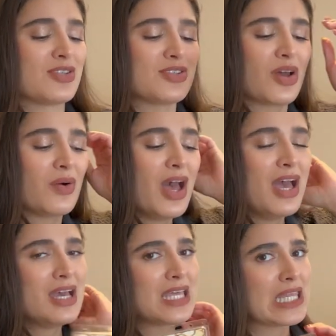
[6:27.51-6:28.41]
So
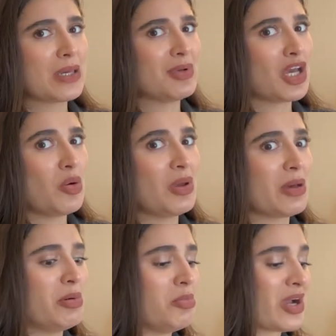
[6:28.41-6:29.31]
I think I'm gonna go pick
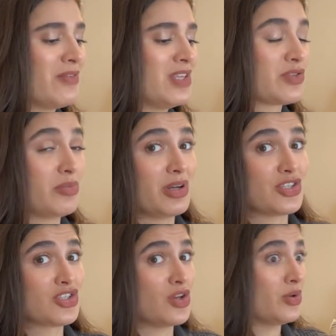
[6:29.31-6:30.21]
up a brick of this one, but it's so